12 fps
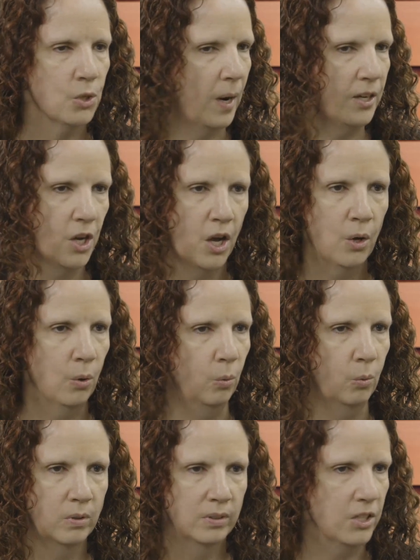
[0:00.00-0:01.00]
And so I
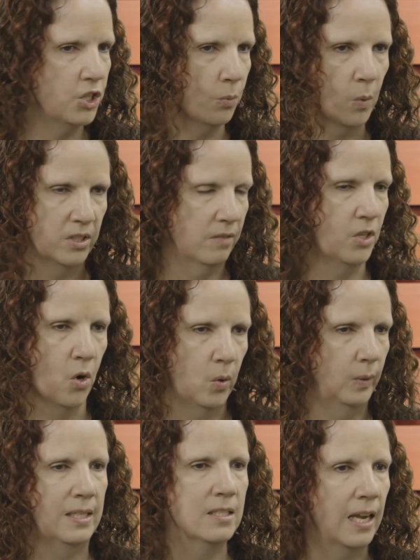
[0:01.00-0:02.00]
know that she wouldn't have
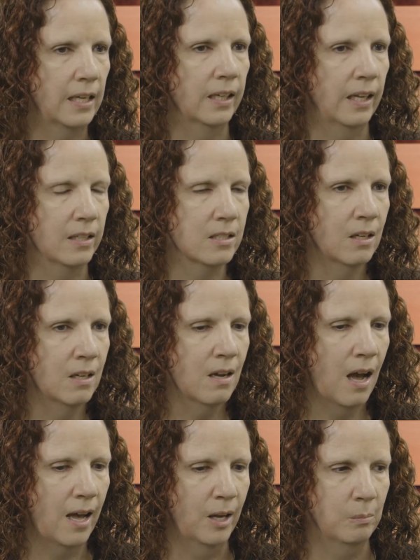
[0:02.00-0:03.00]
knowingly taken it.
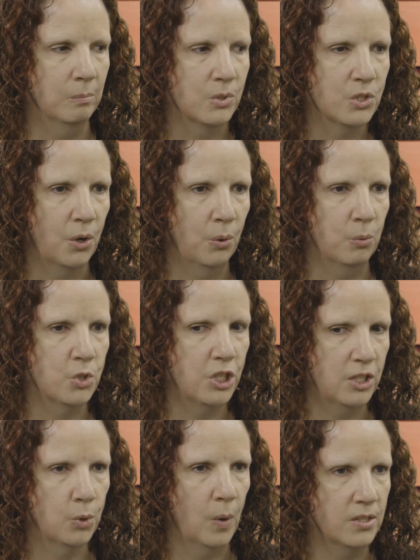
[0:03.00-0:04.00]
So
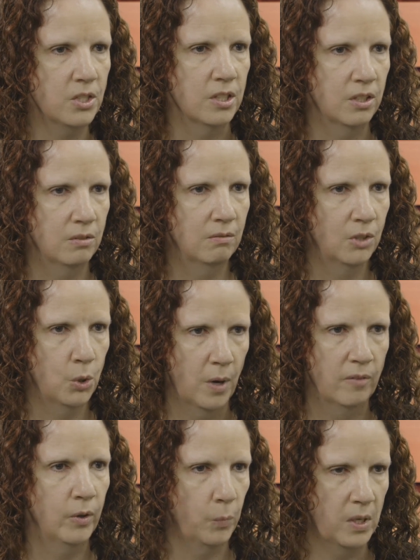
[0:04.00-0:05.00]
she trusted
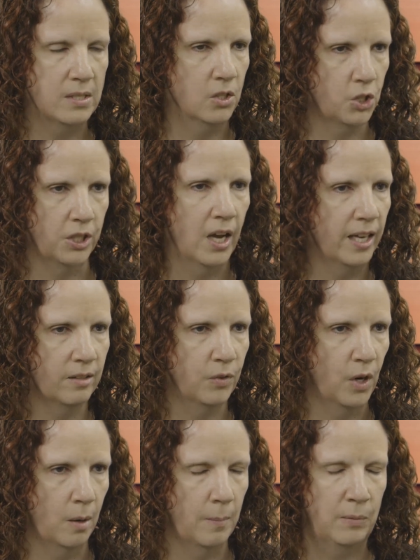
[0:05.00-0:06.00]
whoever it was that she got
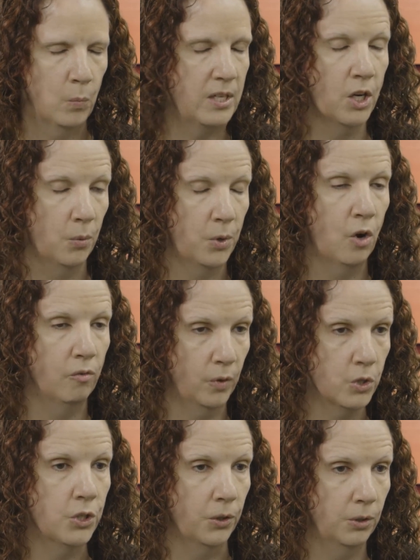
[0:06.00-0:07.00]
it from. And we don't know
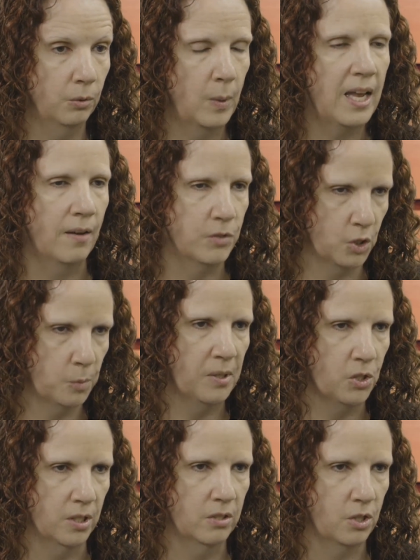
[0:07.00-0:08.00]
for sure. We have
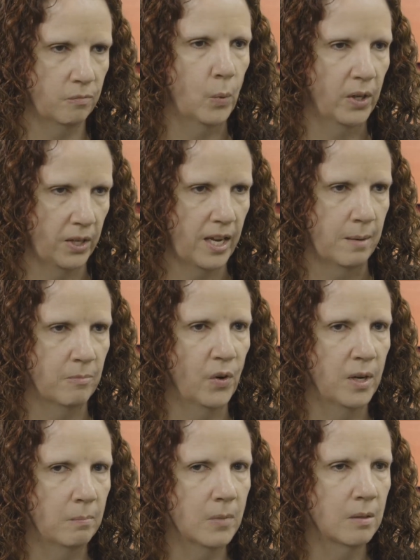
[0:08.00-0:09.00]
suspicions of where it came
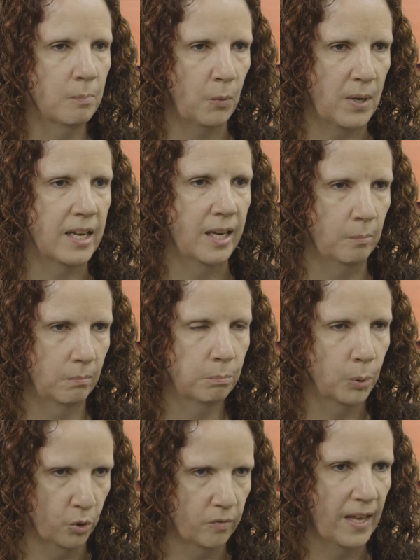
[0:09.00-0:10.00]
from, but we can't
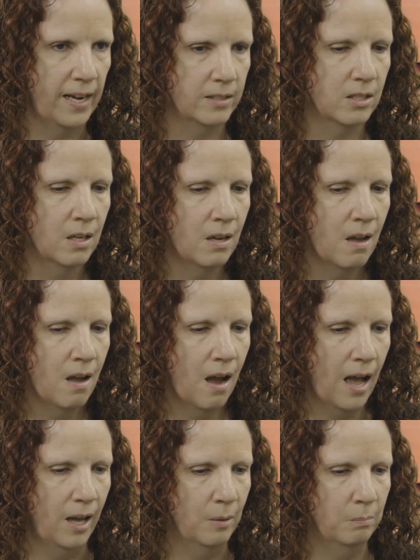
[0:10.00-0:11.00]
prove that.
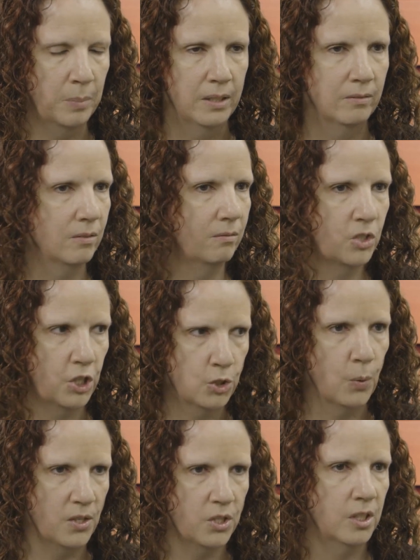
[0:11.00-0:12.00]
But
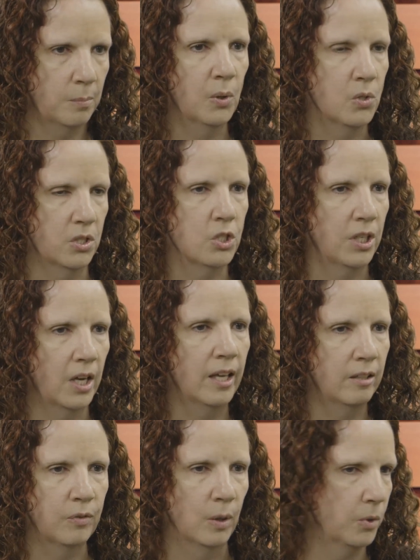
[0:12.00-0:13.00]
she trusted the person she
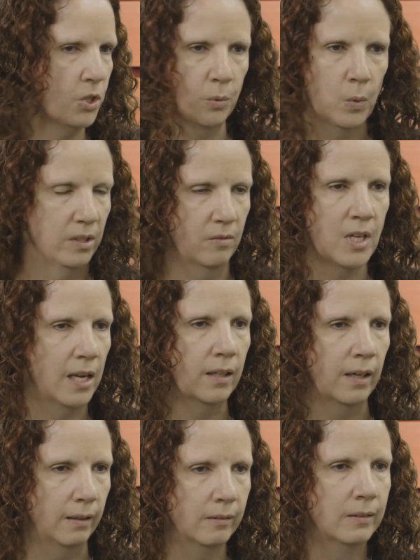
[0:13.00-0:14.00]
got it from, or she wouldn't have
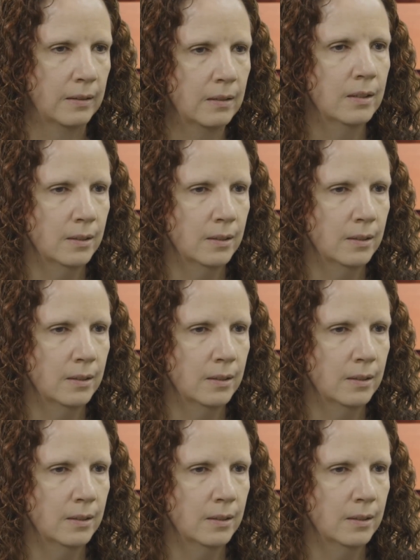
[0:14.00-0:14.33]
taken it.